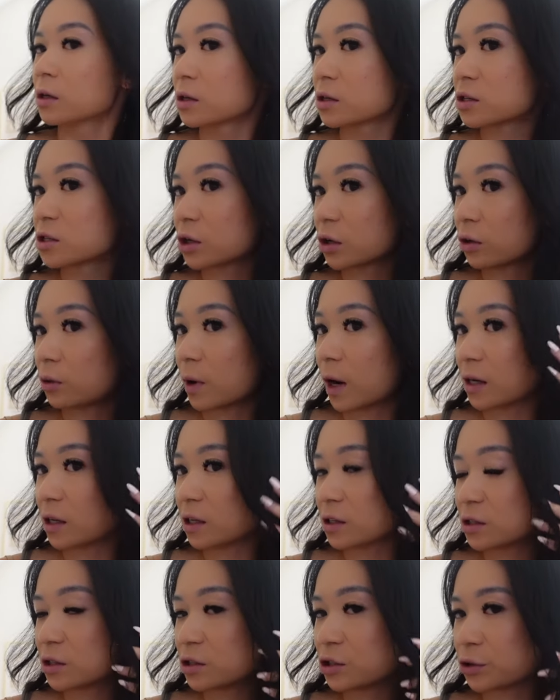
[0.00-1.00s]
So I
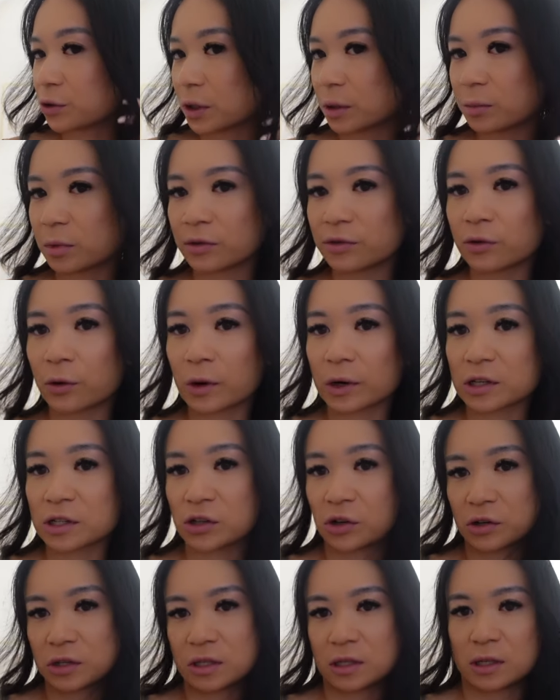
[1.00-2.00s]
need to do it before it
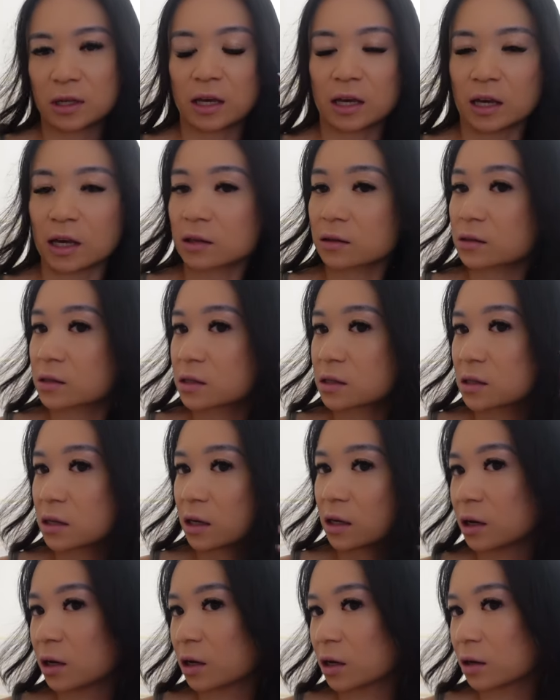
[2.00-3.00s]
starts to get
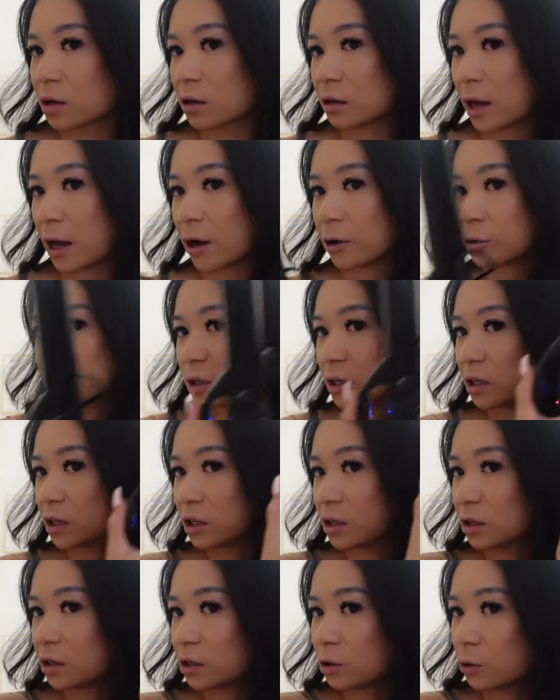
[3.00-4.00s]

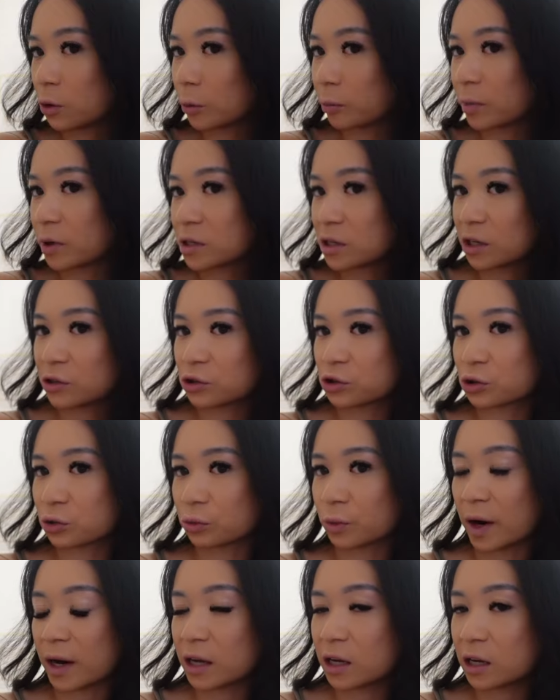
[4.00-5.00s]
cloudy or potential
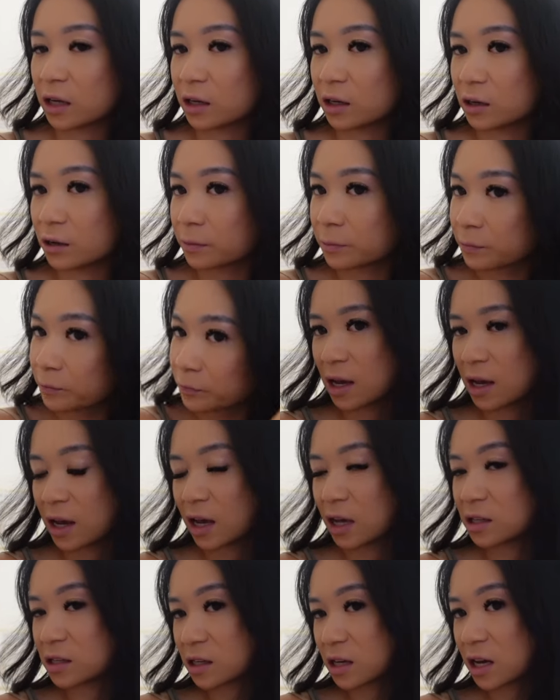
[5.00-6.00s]
rain.
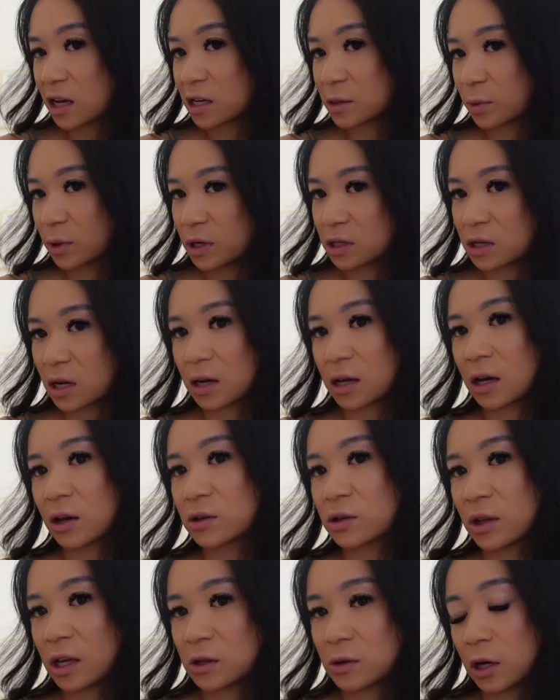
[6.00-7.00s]
And today is pretty sunny out,
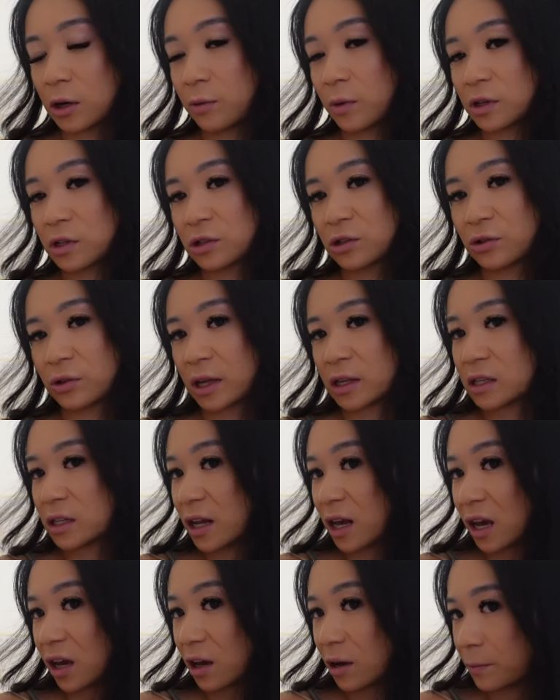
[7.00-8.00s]
so that's why I want to do that
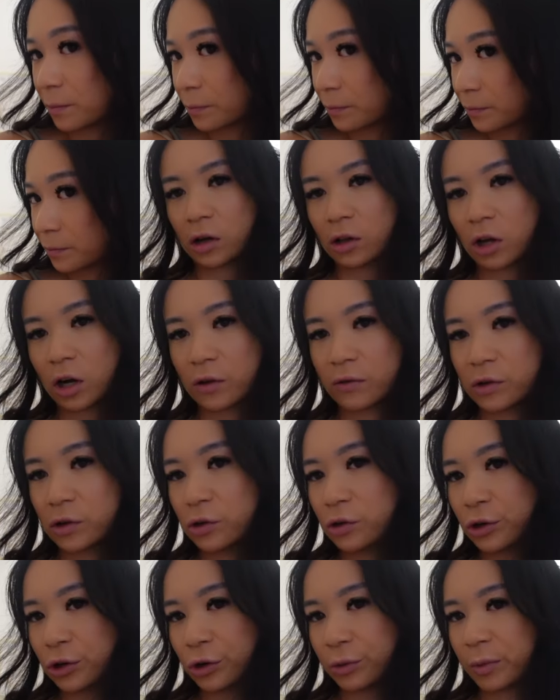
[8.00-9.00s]
today. A lot of you
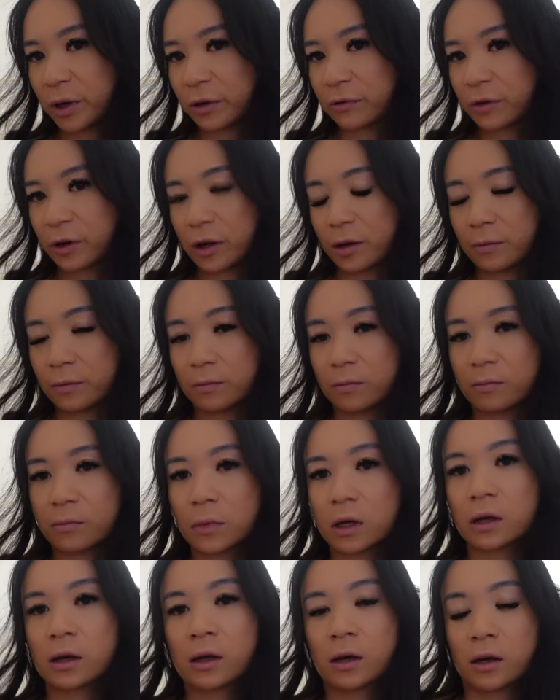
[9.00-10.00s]
who know me from
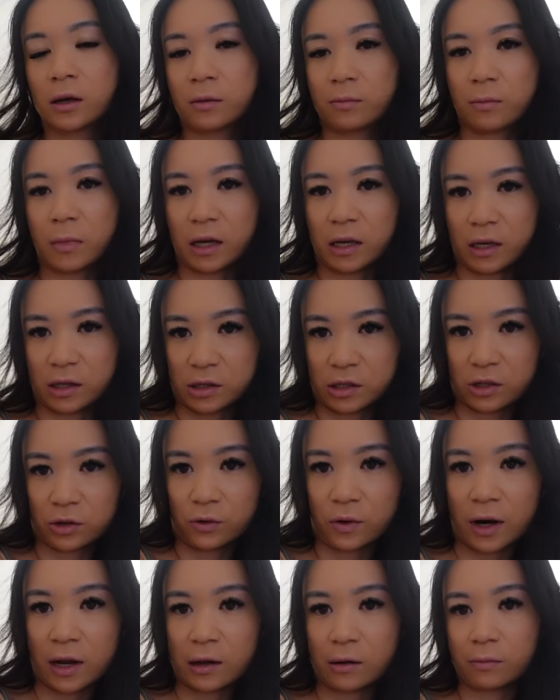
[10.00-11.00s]
my
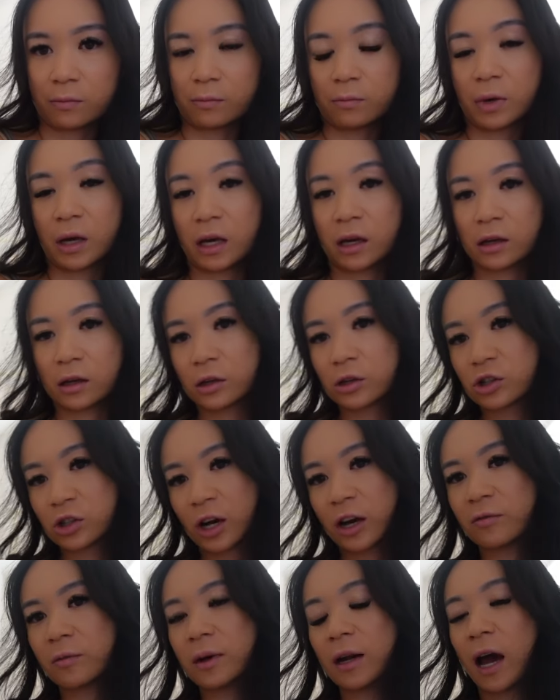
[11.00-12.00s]
Instagram page
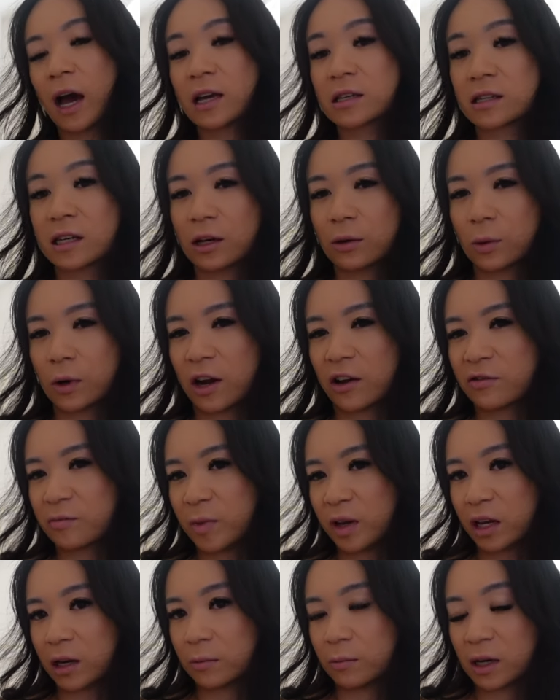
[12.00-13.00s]
have been asking where I've
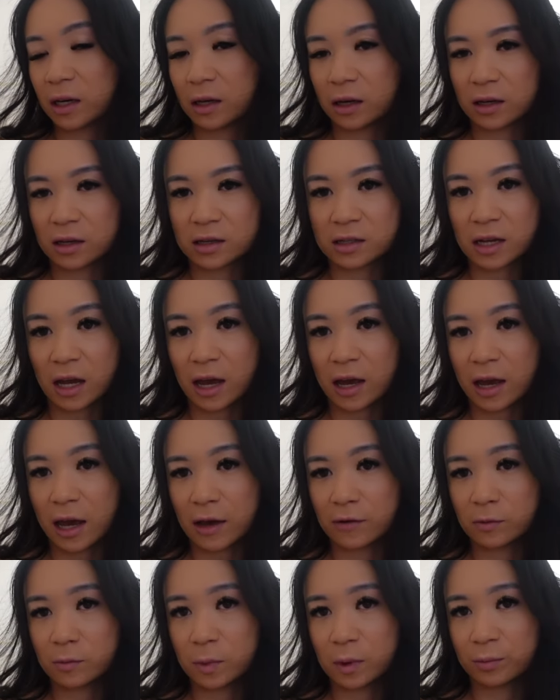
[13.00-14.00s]
been because I
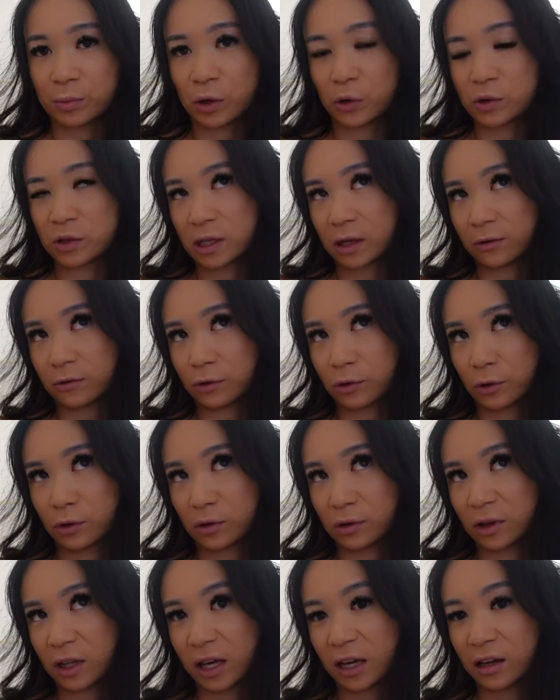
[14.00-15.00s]
haven't been posting
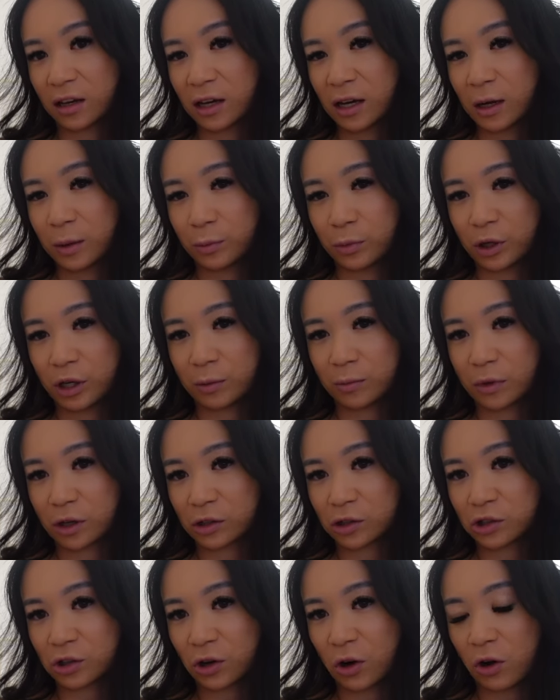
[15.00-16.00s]
for like pretty
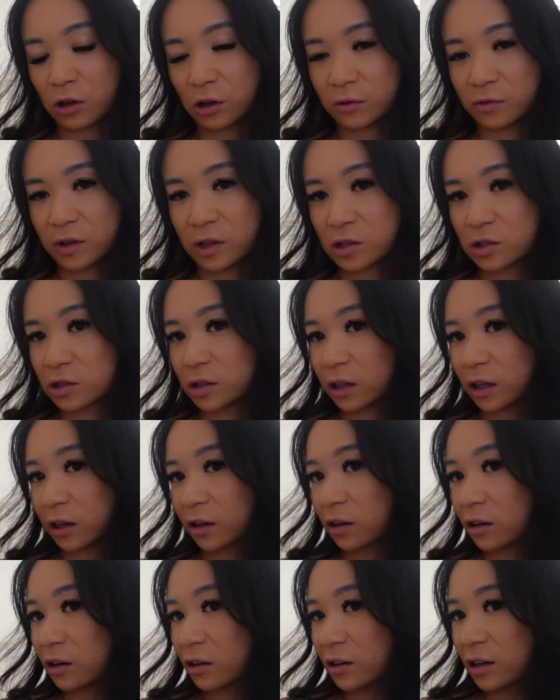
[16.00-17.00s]
much all of this
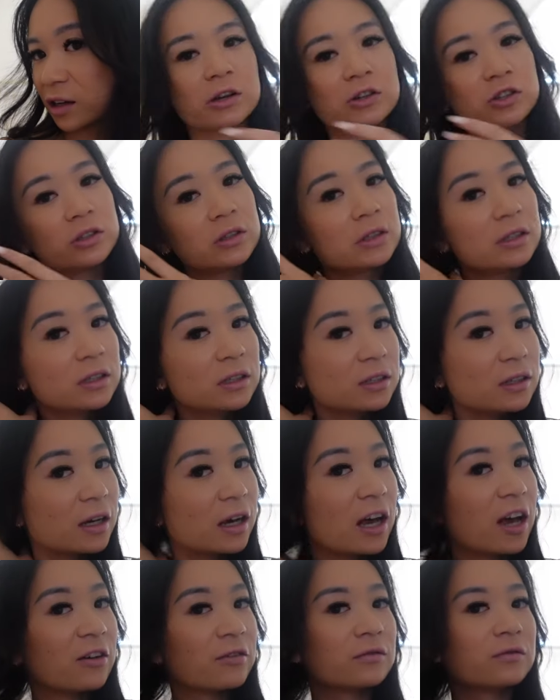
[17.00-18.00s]
year. actually
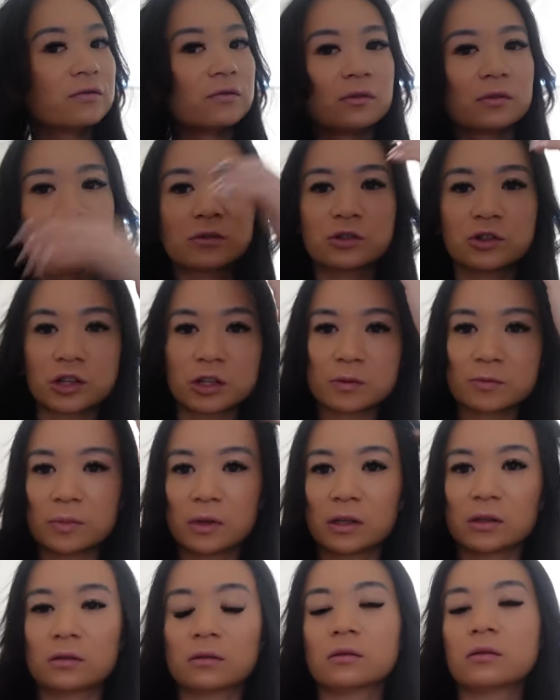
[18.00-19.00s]
have just
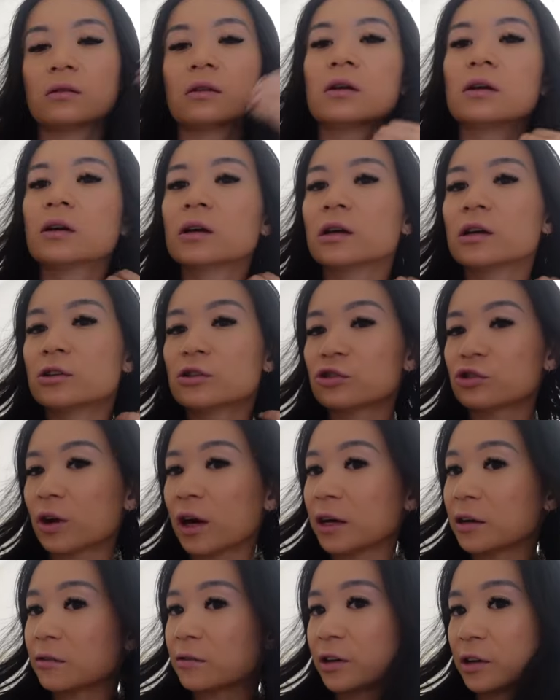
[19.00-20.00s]
been
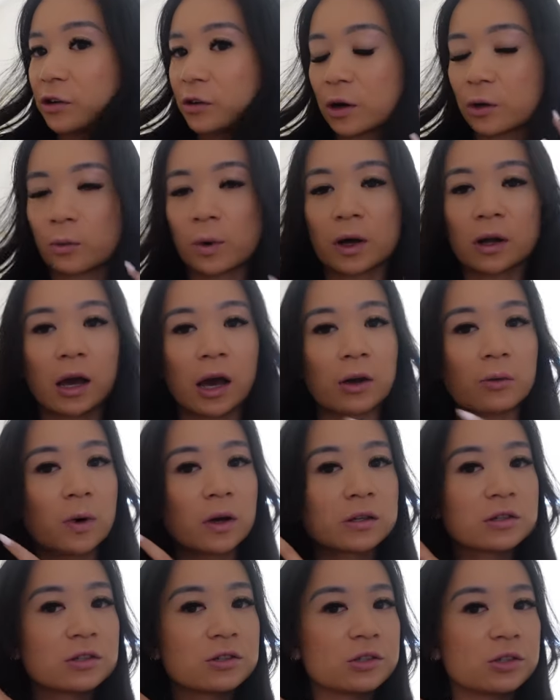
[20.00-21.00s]
trying to figure out what I
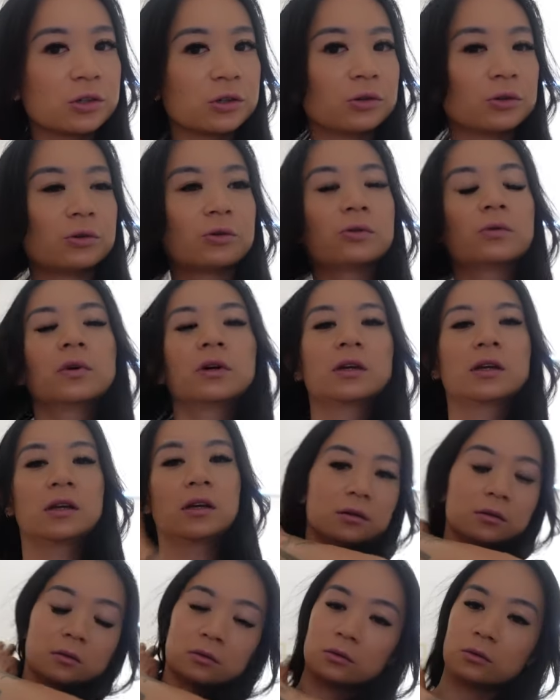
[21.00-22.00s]
want to do
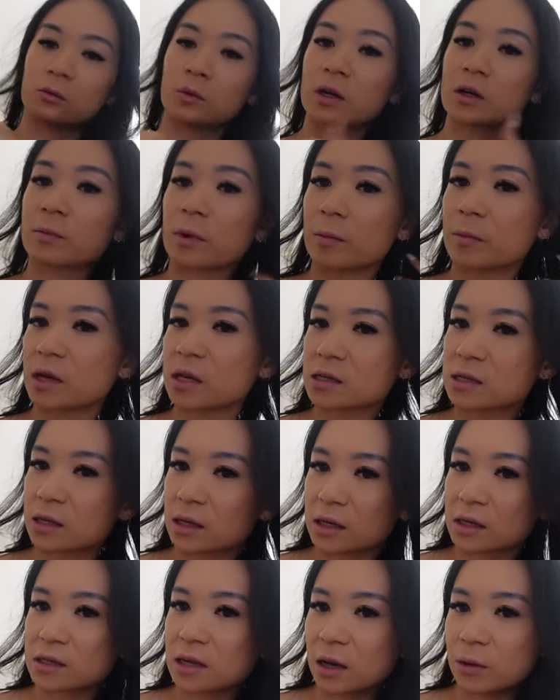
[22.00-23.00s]
with my
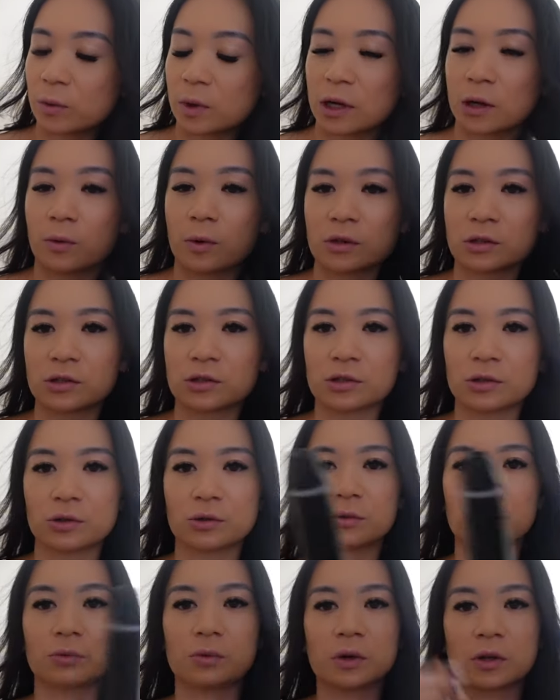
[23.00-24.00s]
business and what I want to
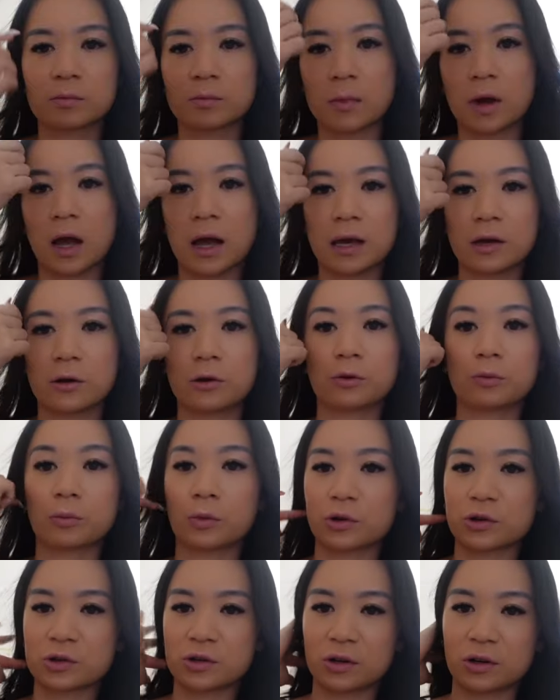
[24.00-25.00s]
do with my own
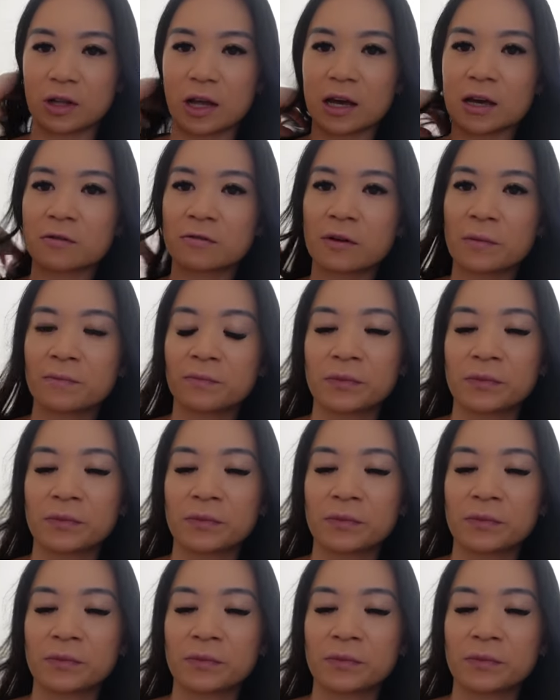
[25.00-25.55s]
personal life.